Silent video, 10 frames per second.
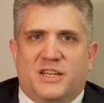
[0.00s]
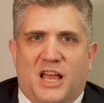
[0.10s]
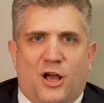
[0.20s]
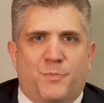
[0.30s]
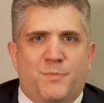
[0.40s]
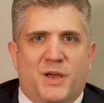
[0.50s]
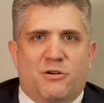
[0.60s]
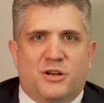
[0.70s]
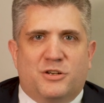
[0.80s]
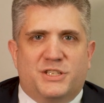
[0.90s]
to help you
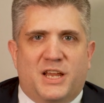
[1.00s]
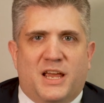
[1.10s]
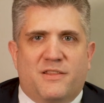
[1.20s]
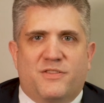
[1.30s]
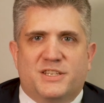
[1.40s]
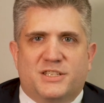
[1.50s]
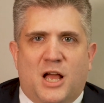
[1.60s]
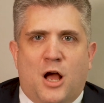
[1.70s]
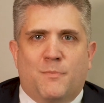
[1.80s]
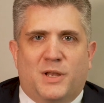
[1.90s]
better understand this
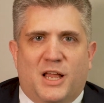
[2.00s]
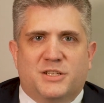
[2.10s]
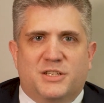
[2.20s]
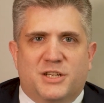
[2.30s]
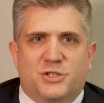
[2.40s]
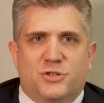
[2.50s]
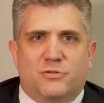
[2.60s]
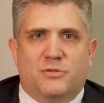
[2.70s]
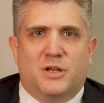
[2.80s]
complex issue.